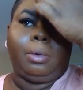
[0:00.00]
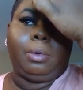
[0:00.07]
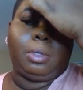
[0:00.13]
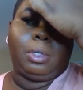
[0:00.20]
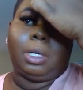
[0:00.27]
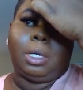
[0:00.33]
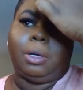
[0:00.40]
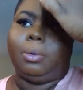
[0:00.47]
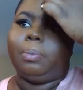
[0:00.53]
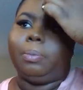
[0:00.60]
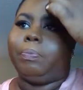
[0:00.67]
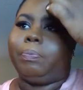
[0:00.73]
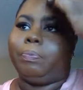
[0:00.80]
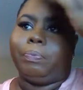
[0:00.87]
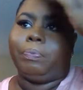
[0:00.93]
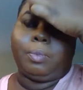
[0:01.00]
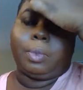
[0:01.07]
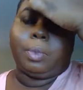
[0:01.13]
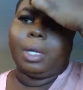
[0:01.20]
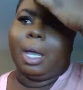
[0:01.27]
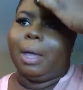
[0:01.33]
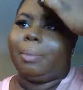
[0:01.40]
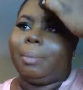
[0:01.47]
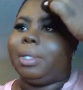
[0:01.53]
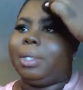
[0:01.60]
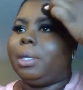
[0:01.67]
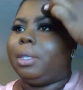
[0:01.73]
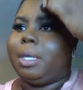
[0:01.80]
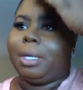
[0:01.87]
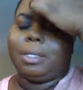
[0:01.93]
So I
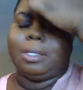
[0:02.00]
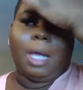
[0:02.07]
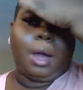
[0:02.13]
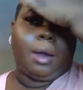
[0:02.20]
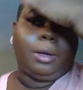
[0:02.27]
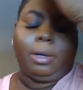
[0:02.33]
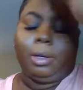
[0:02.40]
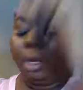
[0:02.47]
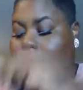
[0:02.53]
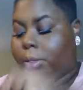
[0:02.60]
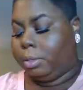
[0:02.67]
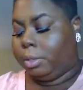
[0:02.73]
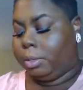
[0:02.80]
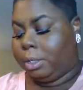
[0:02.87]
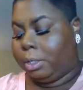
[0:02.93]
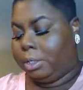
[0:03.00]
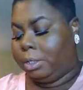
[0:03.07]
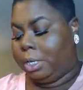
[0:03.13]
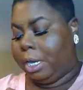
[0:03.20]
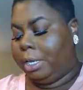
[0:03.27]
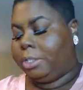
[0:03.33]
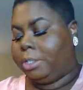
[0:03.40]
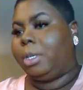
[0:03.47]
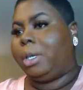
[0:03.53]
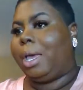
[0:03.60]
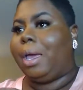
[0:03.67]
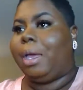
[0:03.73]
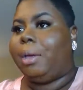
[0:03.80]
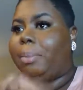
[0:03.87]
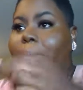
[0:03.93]
blend the entire nose at this stage in the
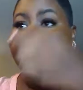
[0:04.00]
game,